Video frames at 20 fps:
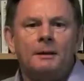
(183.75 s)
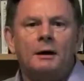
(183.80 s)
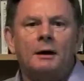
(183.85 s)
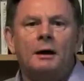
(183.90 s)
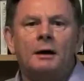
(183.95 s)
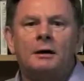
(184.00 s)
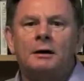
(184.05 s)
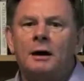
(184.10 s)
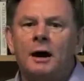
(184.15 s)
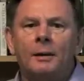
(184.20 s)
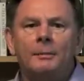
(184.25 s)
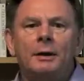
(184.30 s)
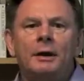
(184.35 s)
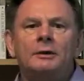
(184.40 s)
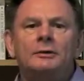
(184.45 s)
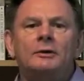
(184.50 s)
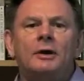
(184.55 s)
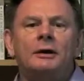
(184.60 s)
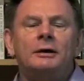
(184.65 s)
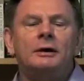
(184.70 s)
A
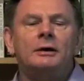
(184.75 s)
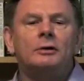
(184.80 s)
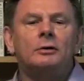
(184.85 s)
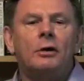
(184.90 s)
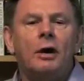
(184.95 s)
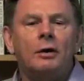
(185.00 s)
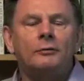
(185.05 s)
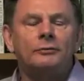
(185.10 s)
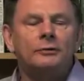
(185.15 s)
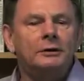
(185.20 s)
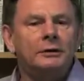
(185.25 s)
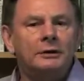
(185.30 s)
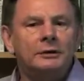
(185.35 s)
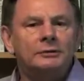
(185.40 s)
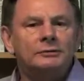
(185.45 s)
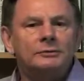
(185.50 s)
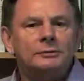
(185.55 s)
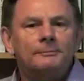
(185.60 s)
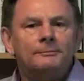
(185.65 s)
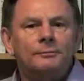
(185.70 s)
comment I hear often
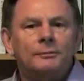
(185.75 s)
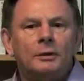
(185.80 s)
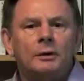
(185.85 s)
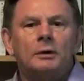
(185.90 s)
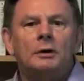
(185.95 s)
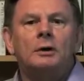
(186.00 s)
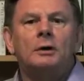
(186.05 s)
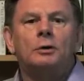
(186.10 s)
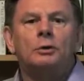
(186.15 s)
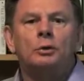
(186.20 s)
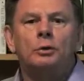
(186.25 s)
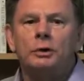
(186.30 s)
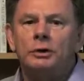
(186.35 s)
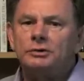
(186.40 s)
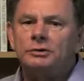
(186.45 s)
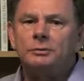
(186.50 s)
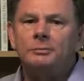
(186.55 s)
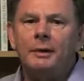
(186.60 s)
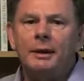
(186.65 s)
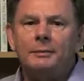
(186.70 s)
is,
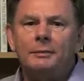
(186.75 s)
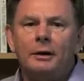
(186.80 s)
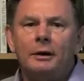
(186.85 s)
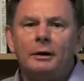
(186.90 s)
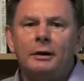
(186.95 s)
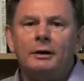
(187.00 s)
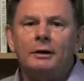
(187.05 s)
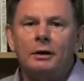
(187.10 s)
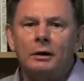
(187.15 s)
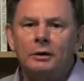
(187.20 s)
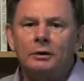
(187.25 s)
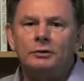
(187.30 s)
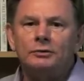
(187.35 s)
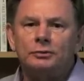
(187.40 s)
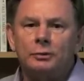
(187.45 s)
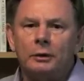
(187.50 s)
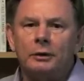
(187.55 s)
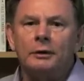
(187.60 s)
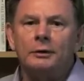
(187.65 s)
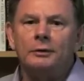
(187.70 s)
"Richard Maybury goes
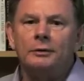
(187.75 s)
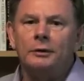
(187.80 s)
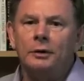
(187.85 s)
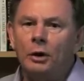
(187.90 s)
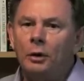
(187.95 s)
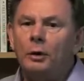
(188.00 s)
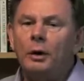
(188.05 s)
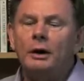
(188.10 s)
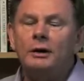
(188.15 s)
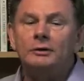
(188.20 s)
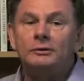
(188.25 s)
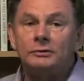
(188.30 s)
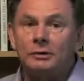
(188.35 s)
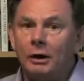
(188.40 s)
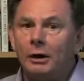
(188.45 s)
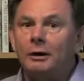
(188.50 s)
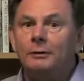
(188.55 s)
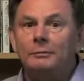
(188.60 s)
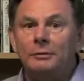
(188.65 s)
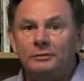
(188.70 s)
where no one has
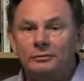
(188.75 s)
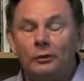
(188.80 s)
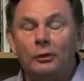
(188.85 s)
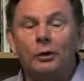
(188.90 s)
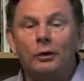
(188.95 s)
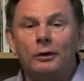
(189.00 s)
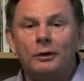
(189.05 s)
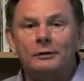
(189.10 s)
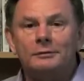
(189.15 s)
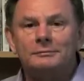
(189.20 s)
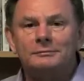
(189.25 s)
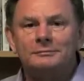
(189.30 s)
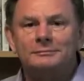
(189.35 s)
gone before."